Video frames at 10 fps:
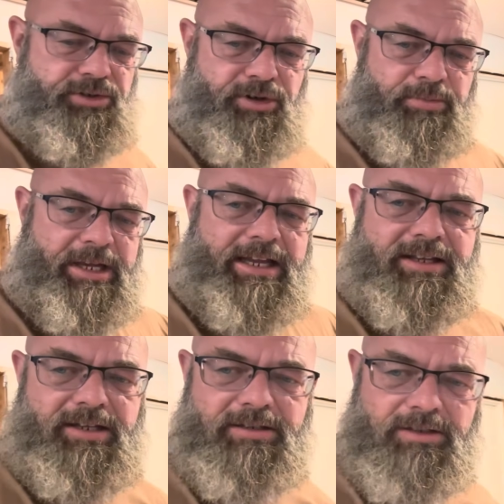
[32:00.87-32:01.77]
go back
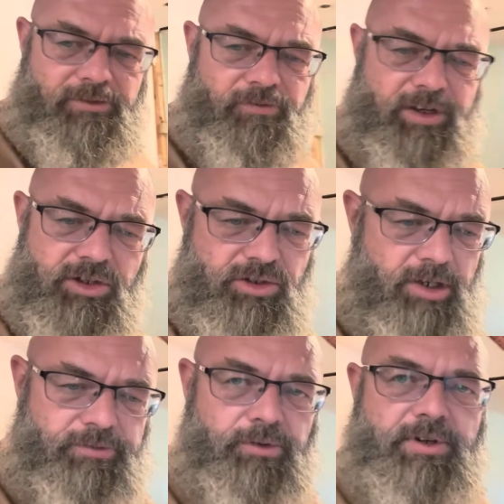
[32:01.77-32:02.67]
and finish off
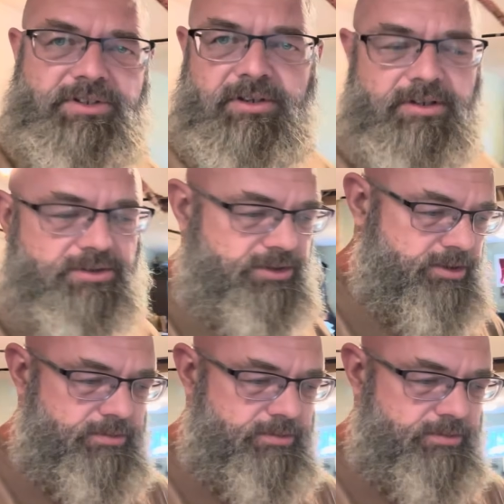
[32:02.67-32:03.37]
the rest of this